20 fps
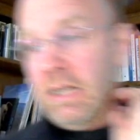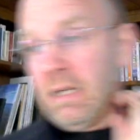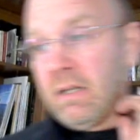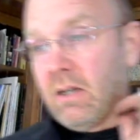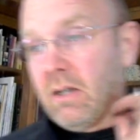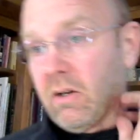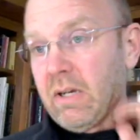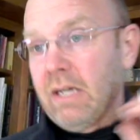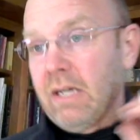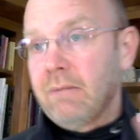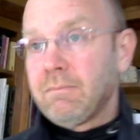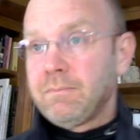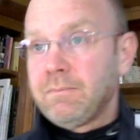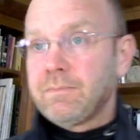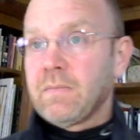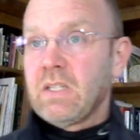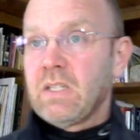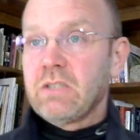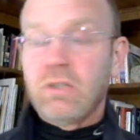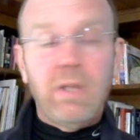Okay,
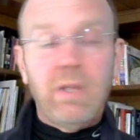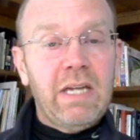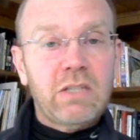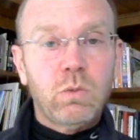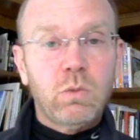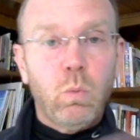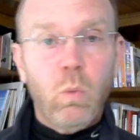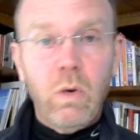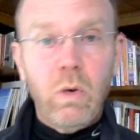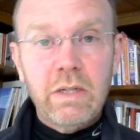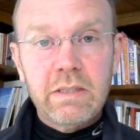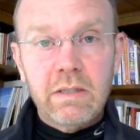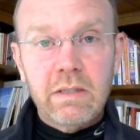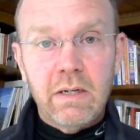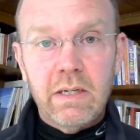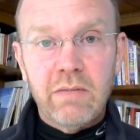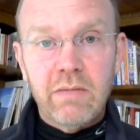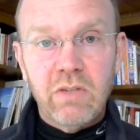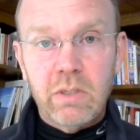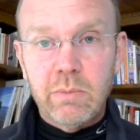so that's one
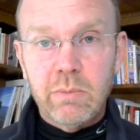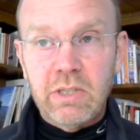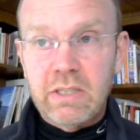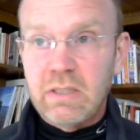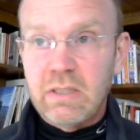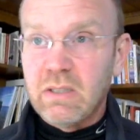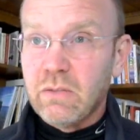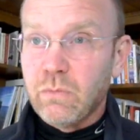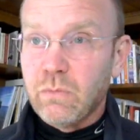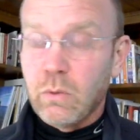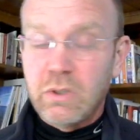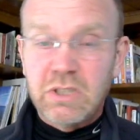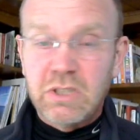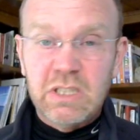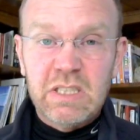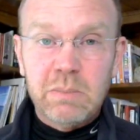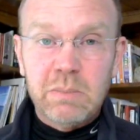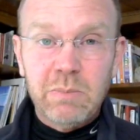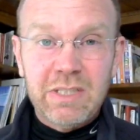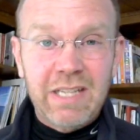kind of intermolecular force.
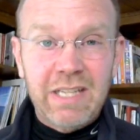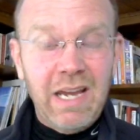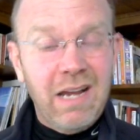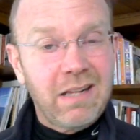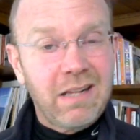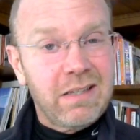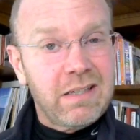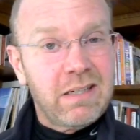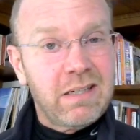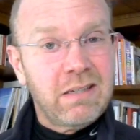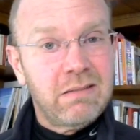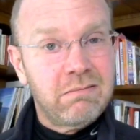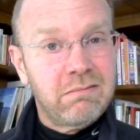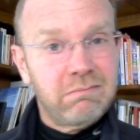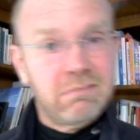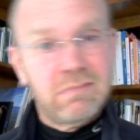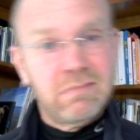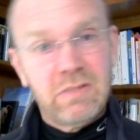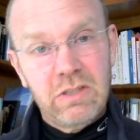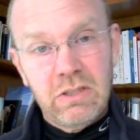It's metallic.
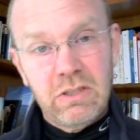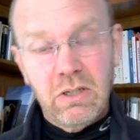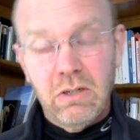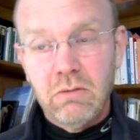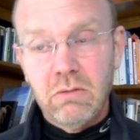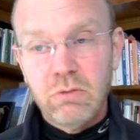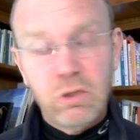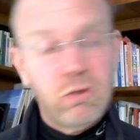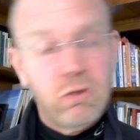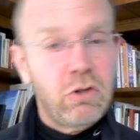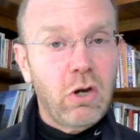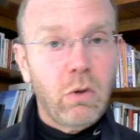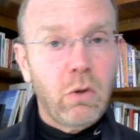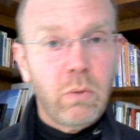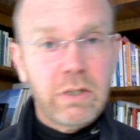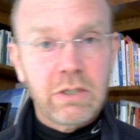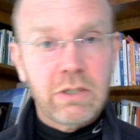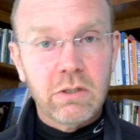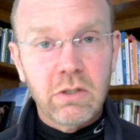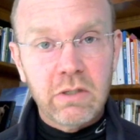You know
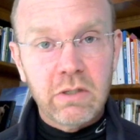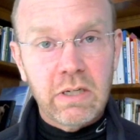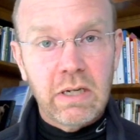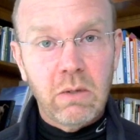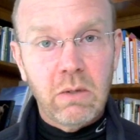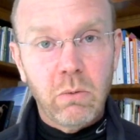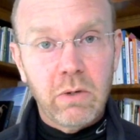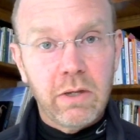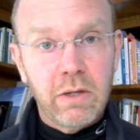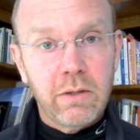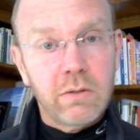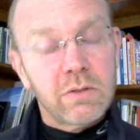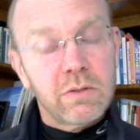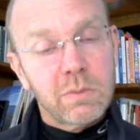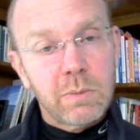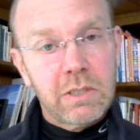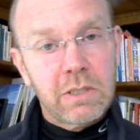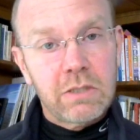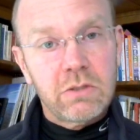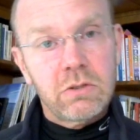when you're looking at one of those
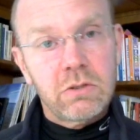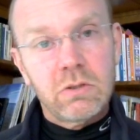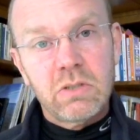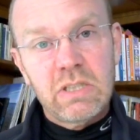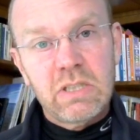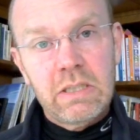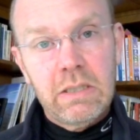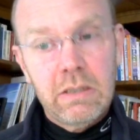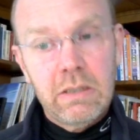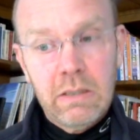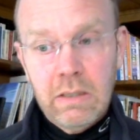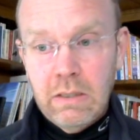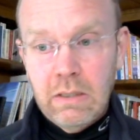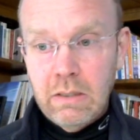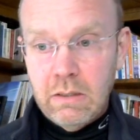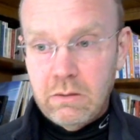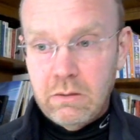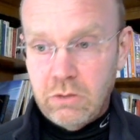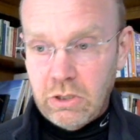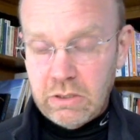because you see
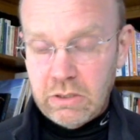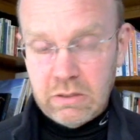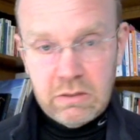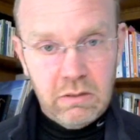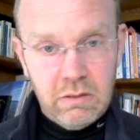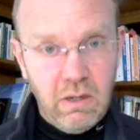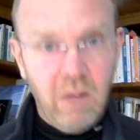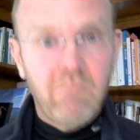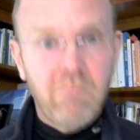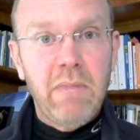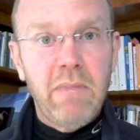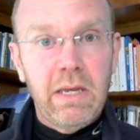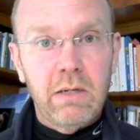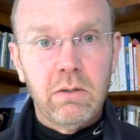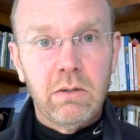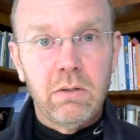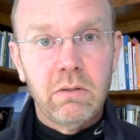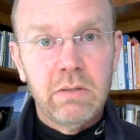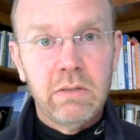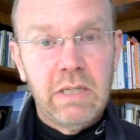just a
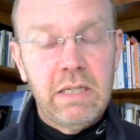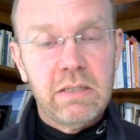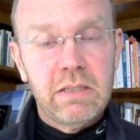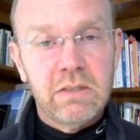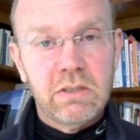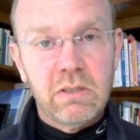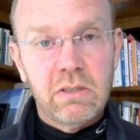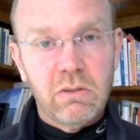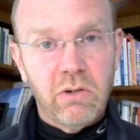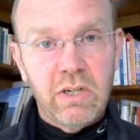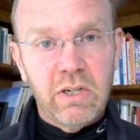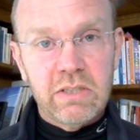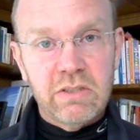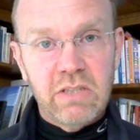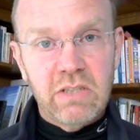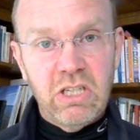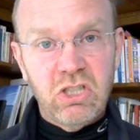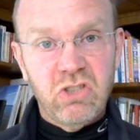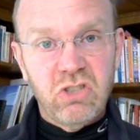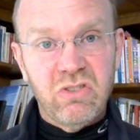metal in its zero
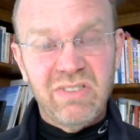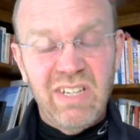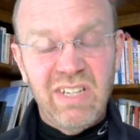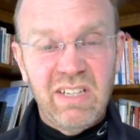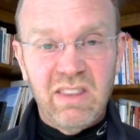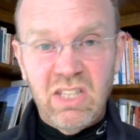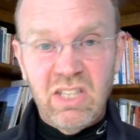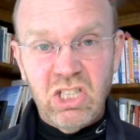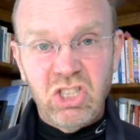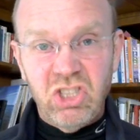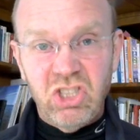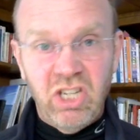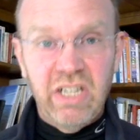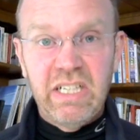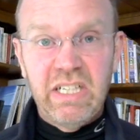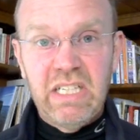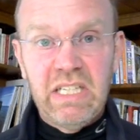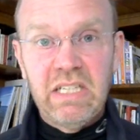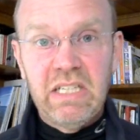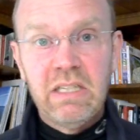oxidation state, the
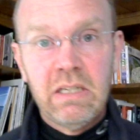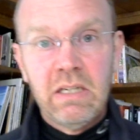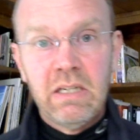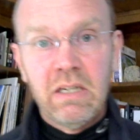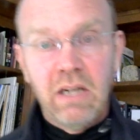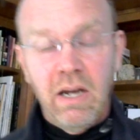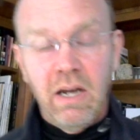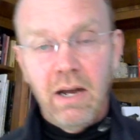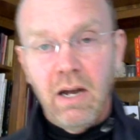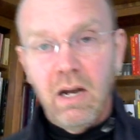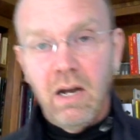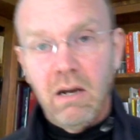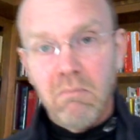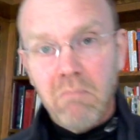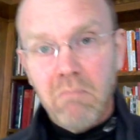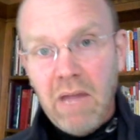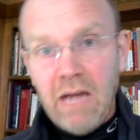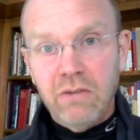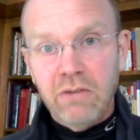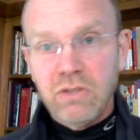shiny,
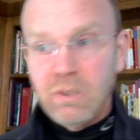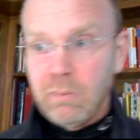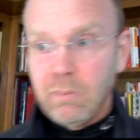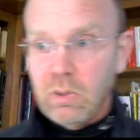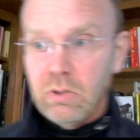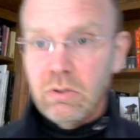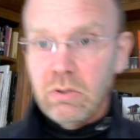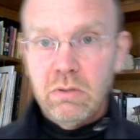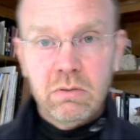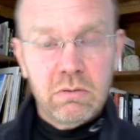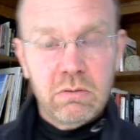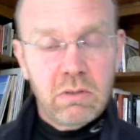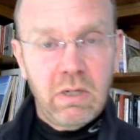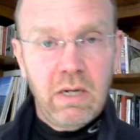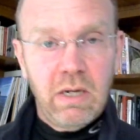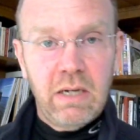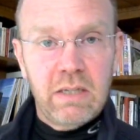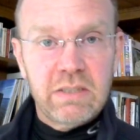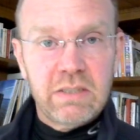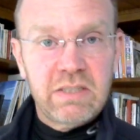malleable
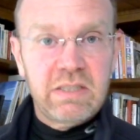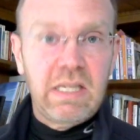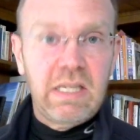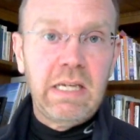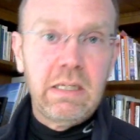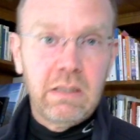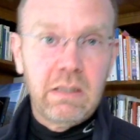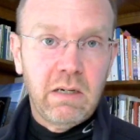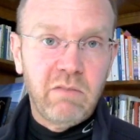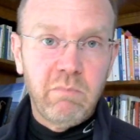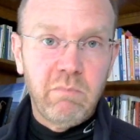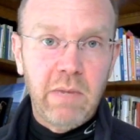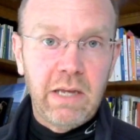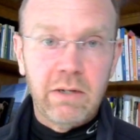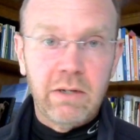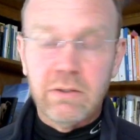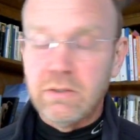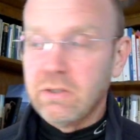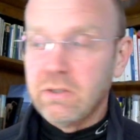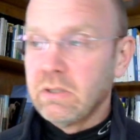state of
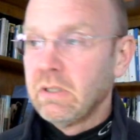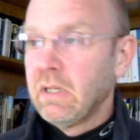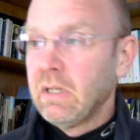metals.